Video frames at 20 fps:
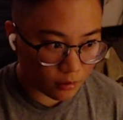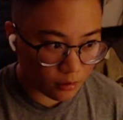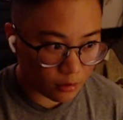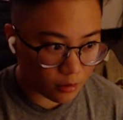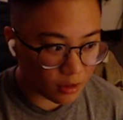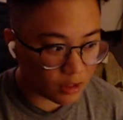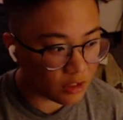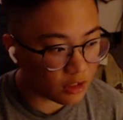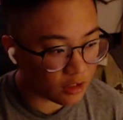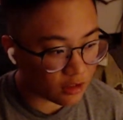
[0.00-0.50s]

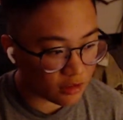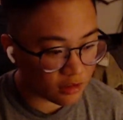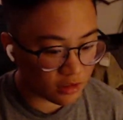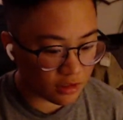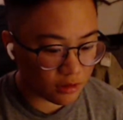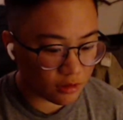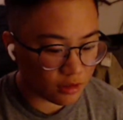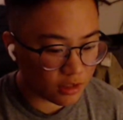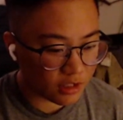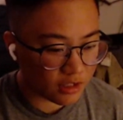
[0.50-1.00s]
because it
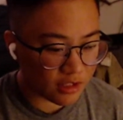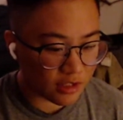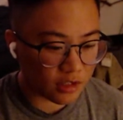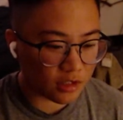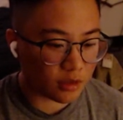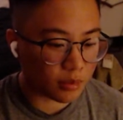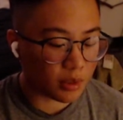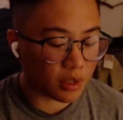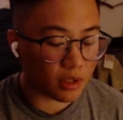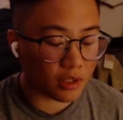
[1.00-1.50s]
only
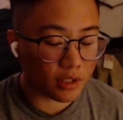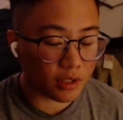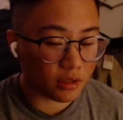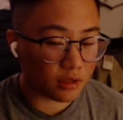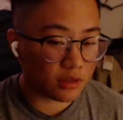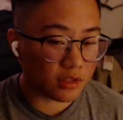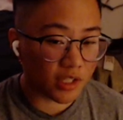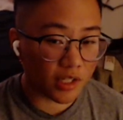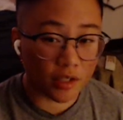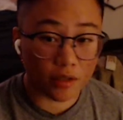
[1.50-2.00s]
takes about like
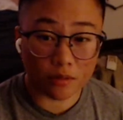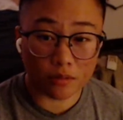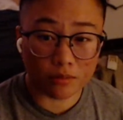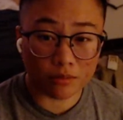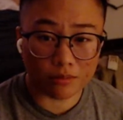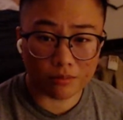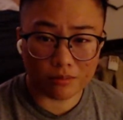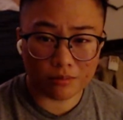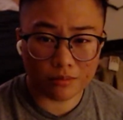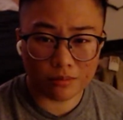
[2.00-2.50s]

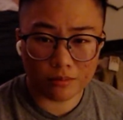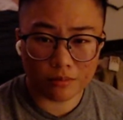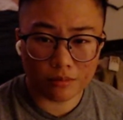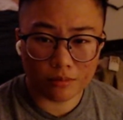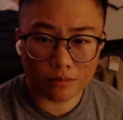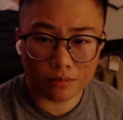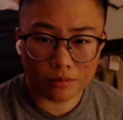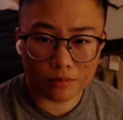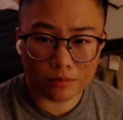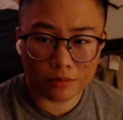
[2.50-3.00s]

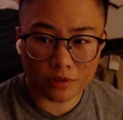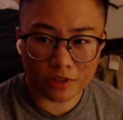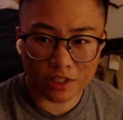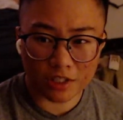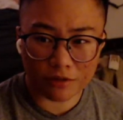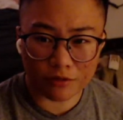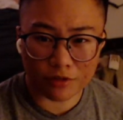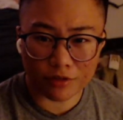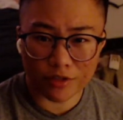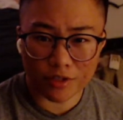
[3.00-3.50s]

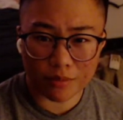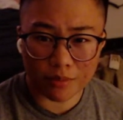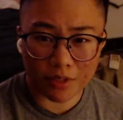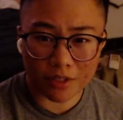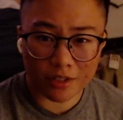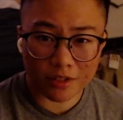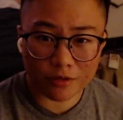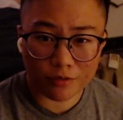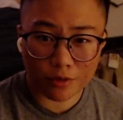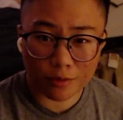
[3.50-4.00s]
15
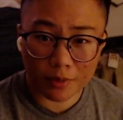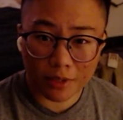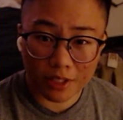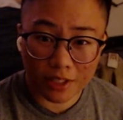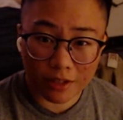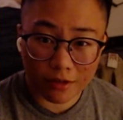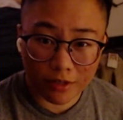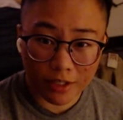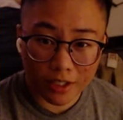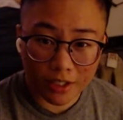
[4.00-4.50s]
minutes for me to
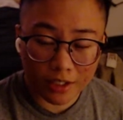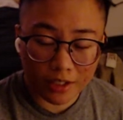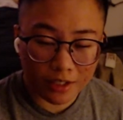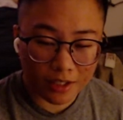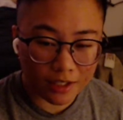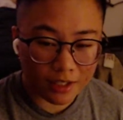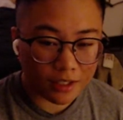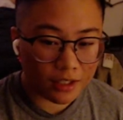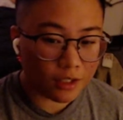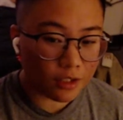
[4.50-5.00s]
get ready.
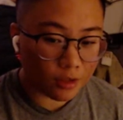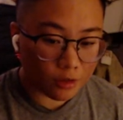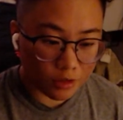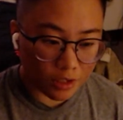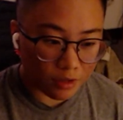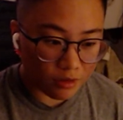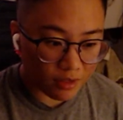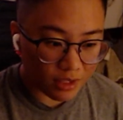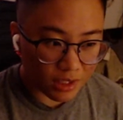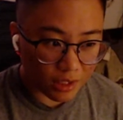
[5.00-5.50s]
So I
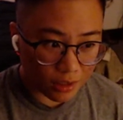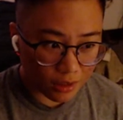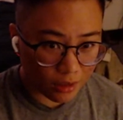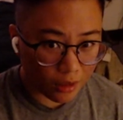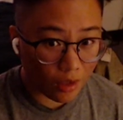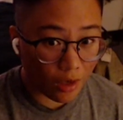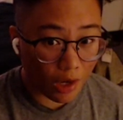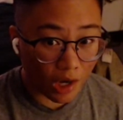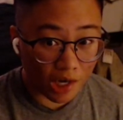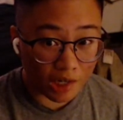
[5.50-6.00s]
have like a
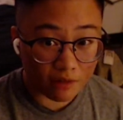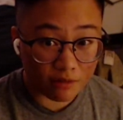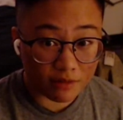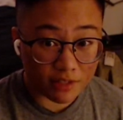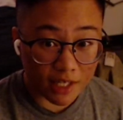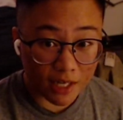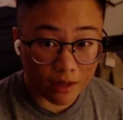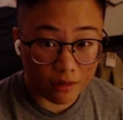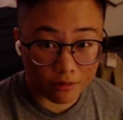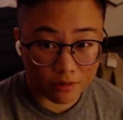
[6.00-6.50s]
lot of
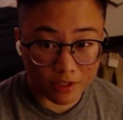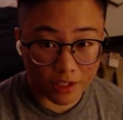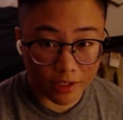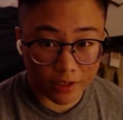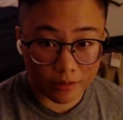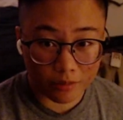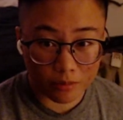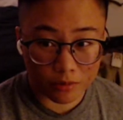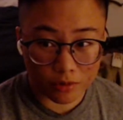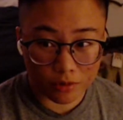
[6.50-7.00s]

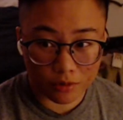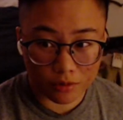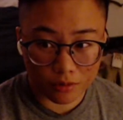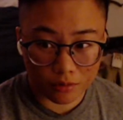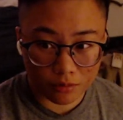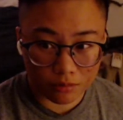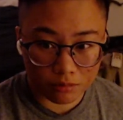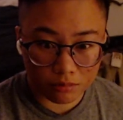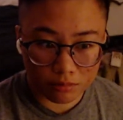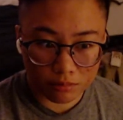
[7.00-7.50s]
downtime
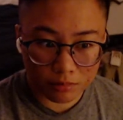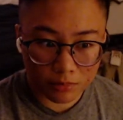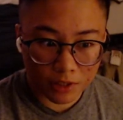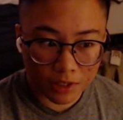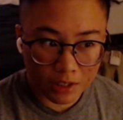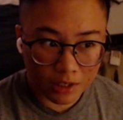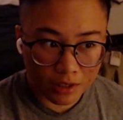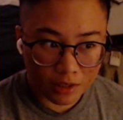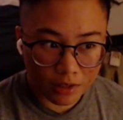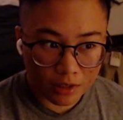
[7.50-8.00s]
to
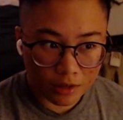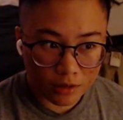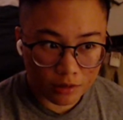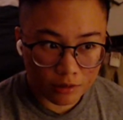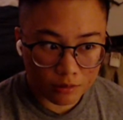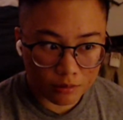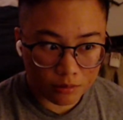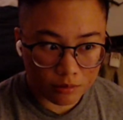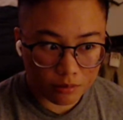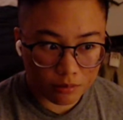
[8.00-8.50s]

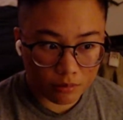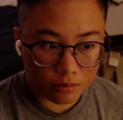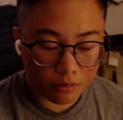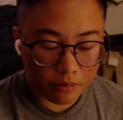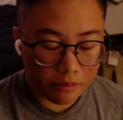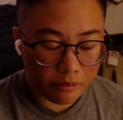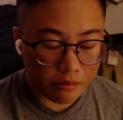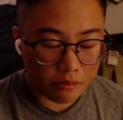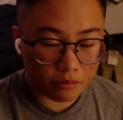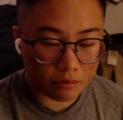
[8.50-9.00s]

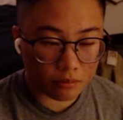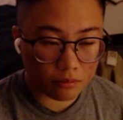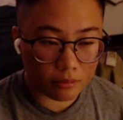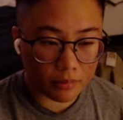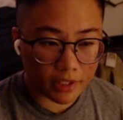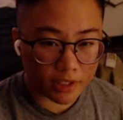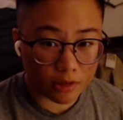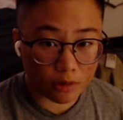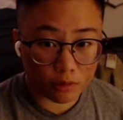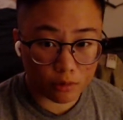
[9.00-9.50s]

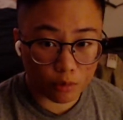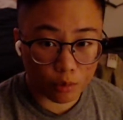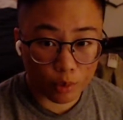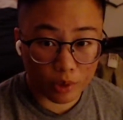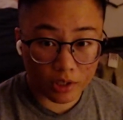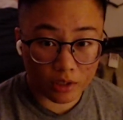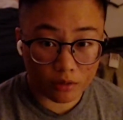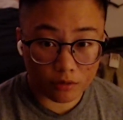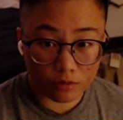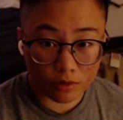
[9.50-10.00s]
make
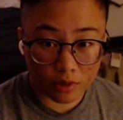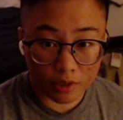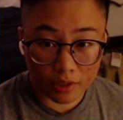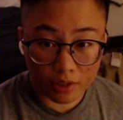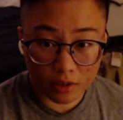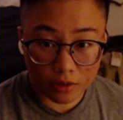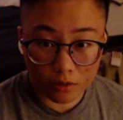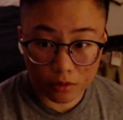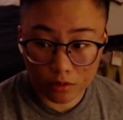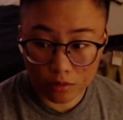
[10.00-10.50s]
whatever I
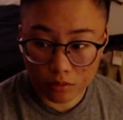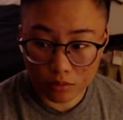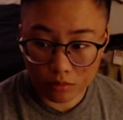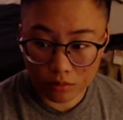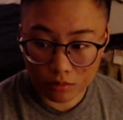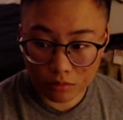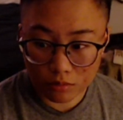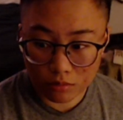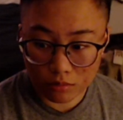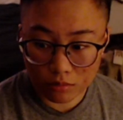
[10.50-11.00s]
gotta
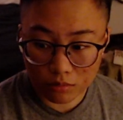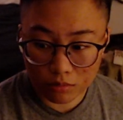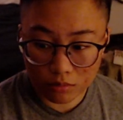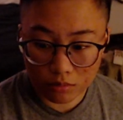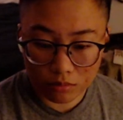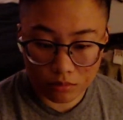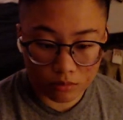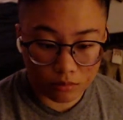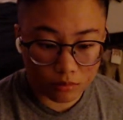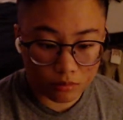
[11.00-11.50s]
do.
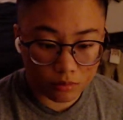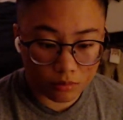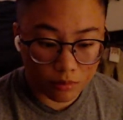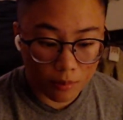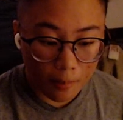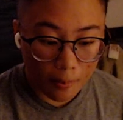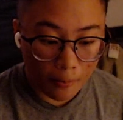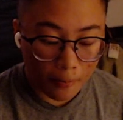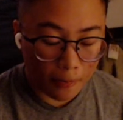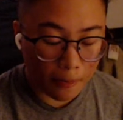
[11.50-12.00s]

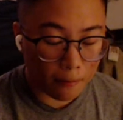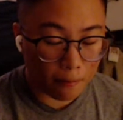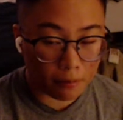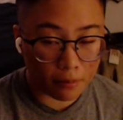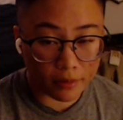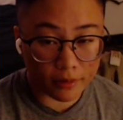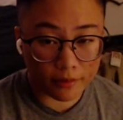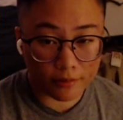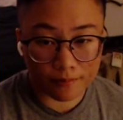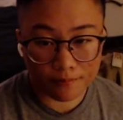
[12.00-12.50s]

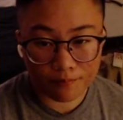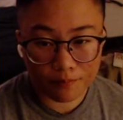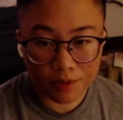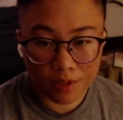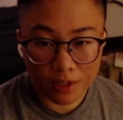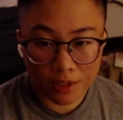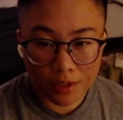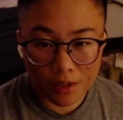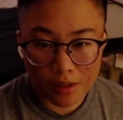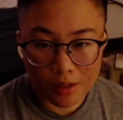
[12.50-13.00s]
But
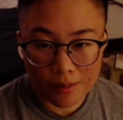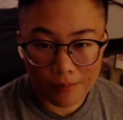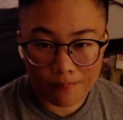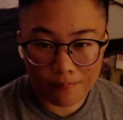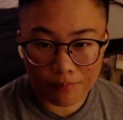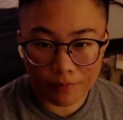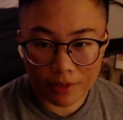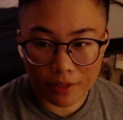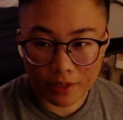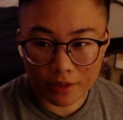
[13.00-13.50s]

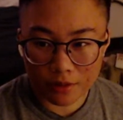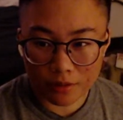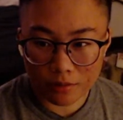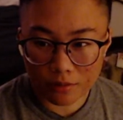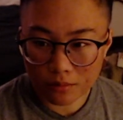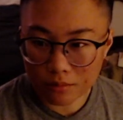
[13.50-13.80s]
I don't